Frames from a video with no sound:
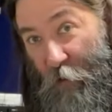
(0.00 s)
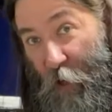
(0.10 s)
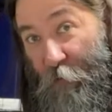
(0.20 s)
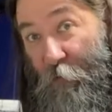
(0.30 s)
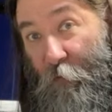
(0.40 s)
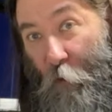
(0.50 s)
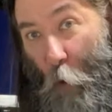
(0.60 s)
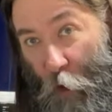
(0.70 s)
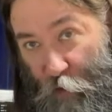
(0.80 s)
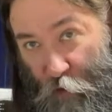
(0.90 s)
a
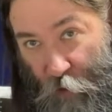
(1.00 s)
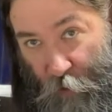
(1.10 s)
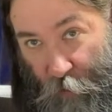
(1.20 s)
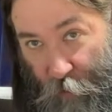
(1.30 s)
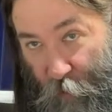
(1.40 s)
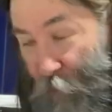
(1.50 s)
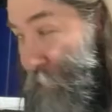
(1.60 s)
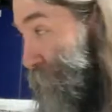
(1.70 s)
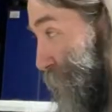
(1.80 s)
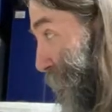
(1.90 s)
fortune
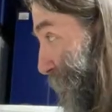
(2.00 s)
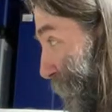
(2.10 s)
to get